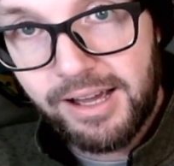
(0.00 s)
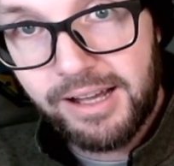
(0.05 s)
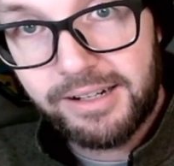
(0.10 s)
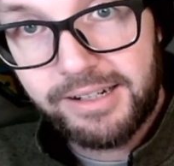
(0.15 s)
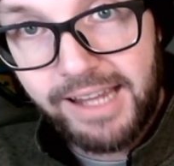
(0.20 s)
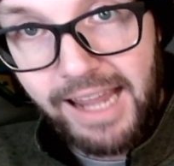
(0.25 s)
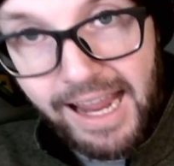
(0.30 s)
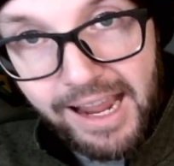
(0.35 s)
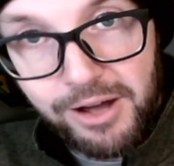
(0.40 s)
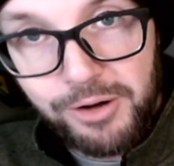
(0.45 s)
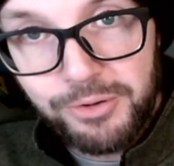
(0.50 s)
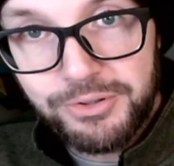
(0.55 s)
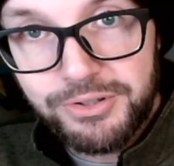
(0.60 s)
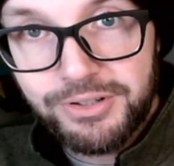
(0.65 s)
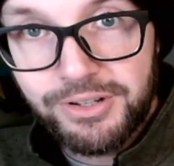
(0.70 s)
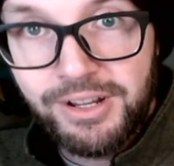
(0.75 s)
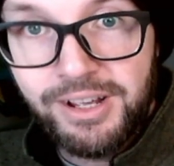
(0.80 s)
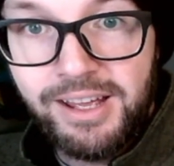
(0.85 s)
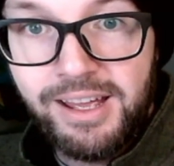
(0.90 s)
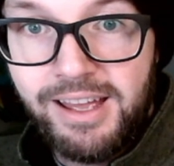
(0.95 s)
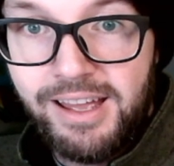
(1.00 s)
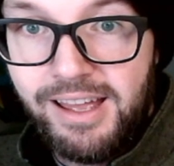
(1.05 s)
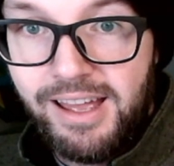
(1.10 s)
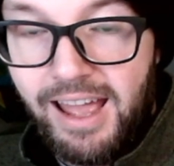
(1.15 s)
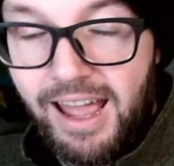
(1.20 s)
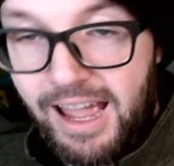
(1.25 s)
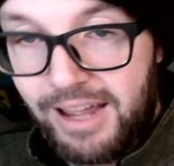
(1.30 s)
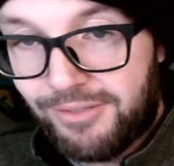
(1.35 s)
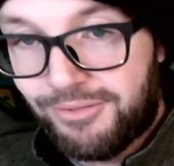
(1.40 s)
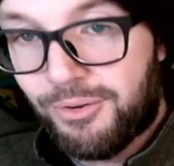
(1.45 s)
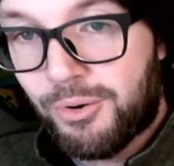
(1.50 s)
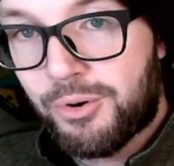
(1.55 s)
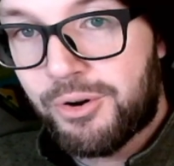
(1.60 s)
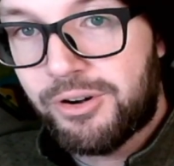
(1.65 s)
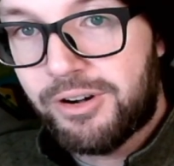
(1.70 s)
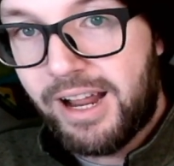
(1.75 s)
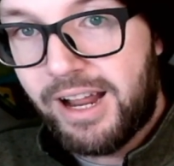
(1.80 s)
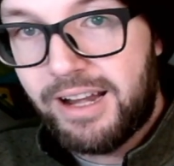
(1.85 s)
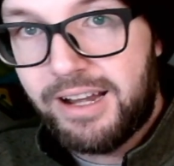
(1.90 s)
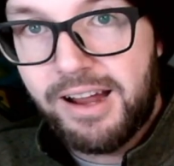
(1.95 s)
count at
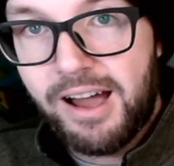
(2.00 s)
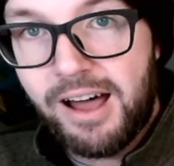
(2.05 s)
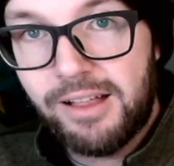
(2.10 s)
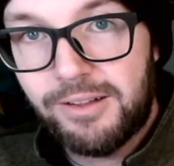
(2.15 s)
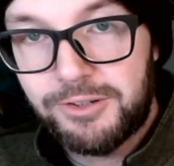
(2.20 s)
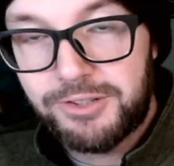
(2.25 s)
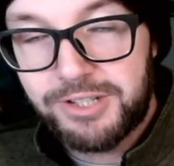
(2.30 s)
$480.